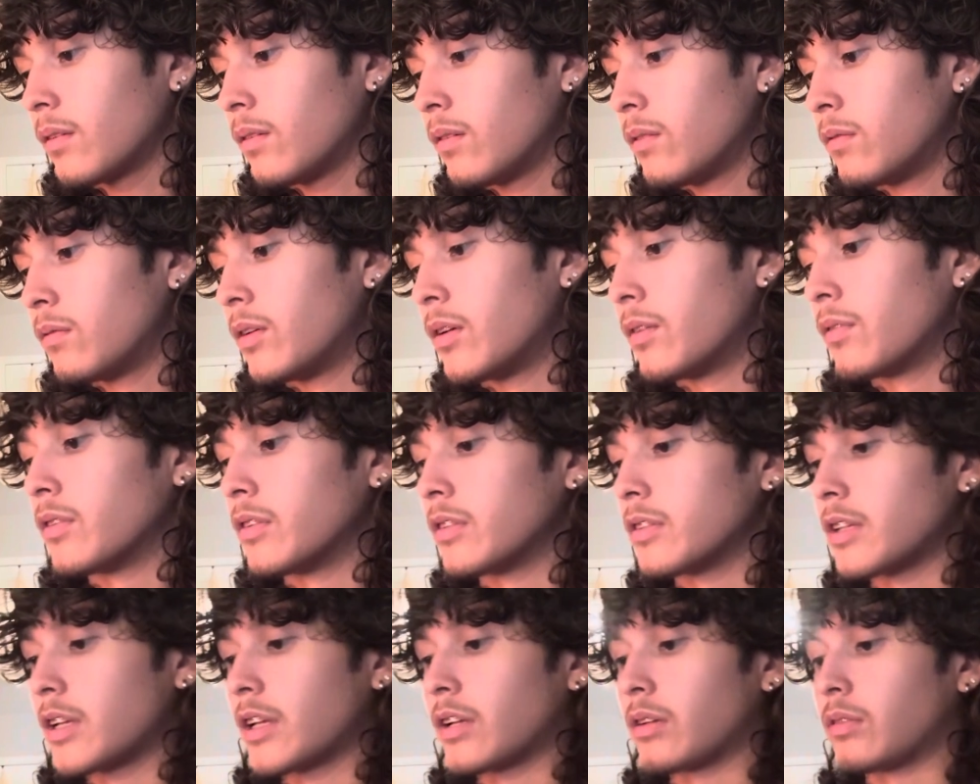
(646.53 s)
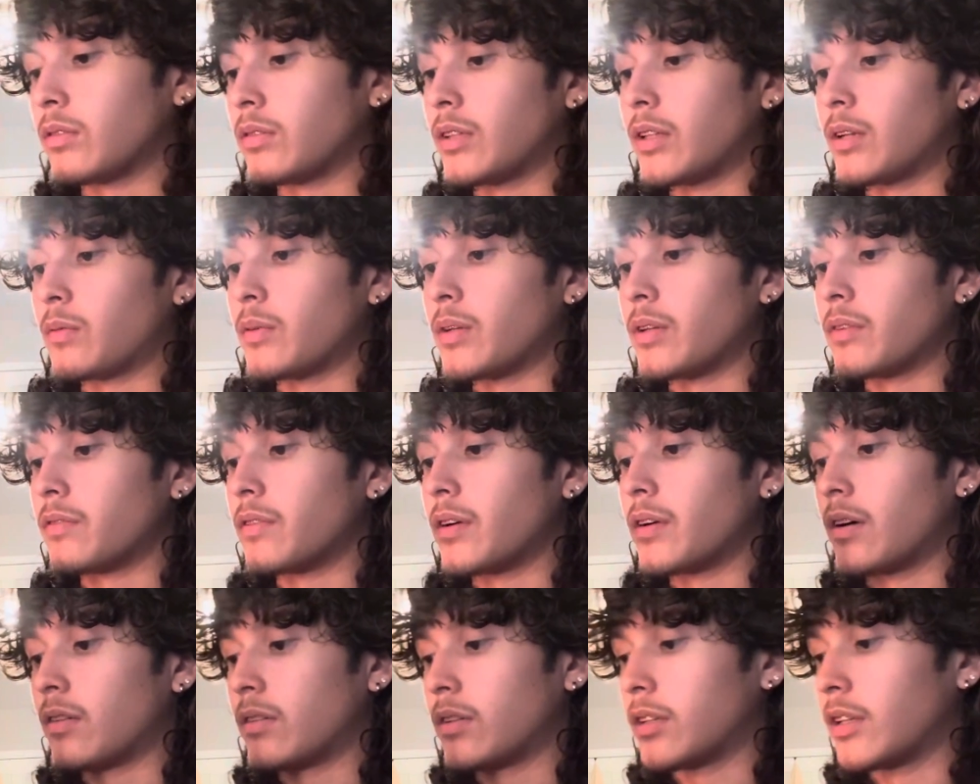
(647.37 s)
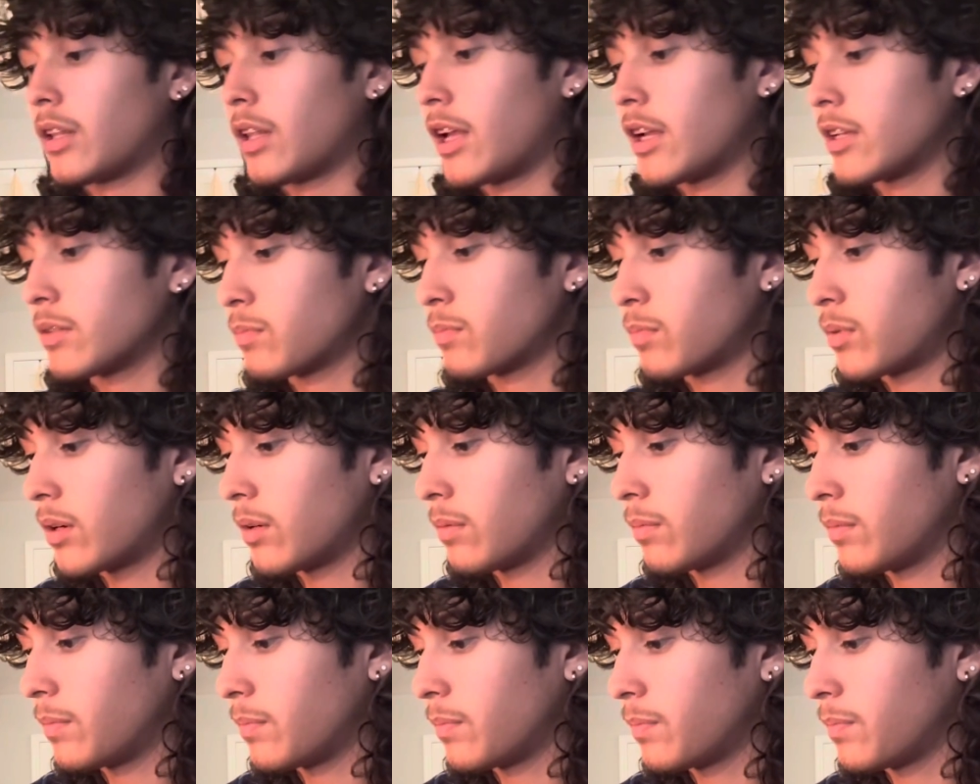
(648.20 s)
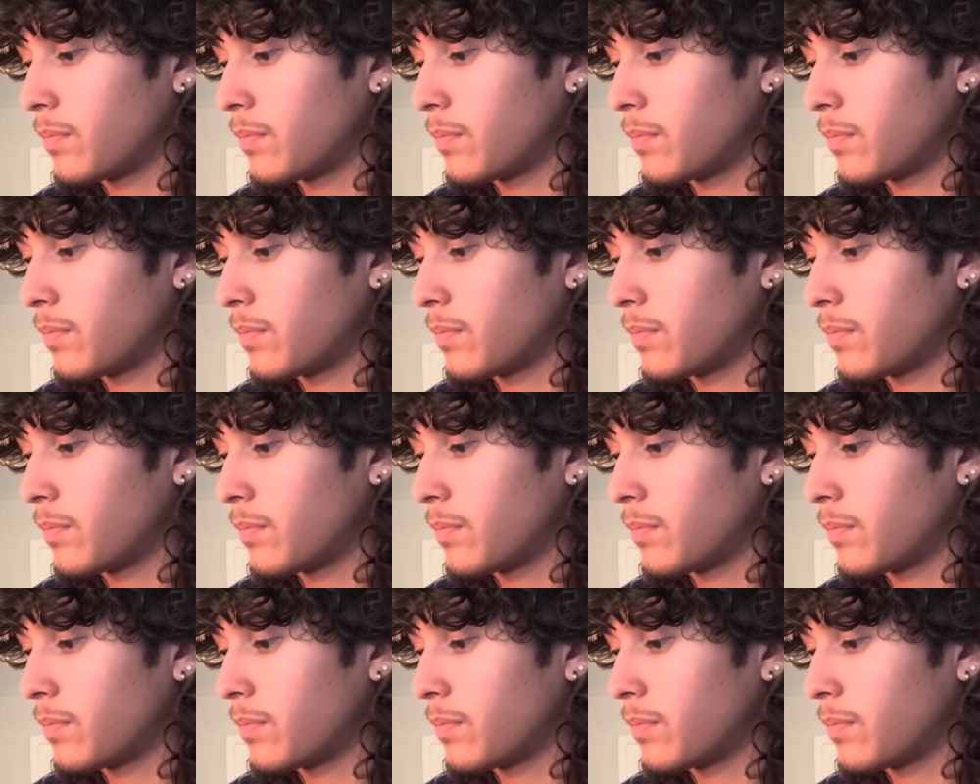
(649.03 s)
reference angle that we found in the last problem.